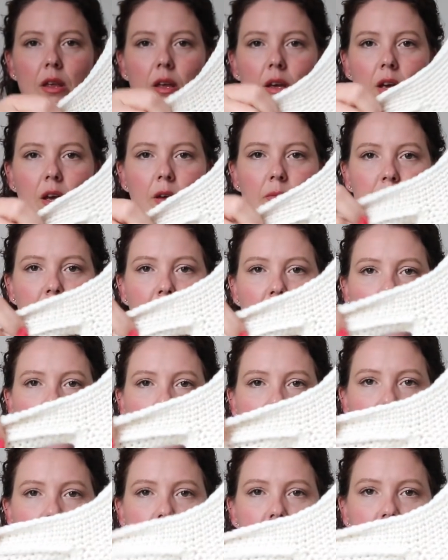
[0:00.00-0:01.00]

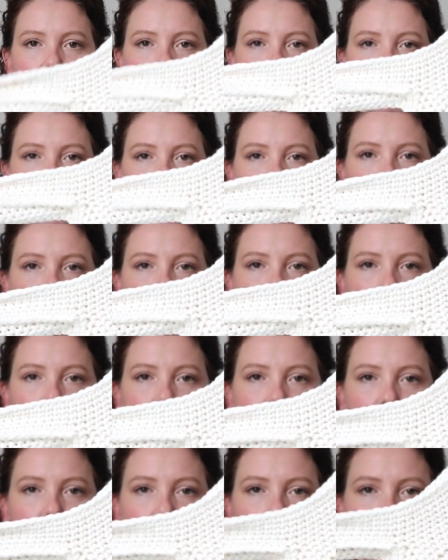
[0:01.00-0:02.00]
Hard to see really
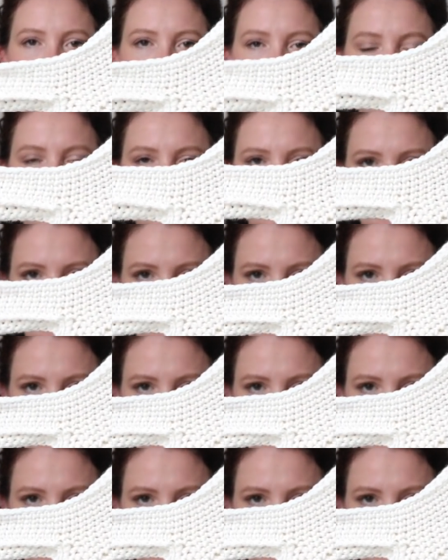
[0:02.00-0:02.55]
because they're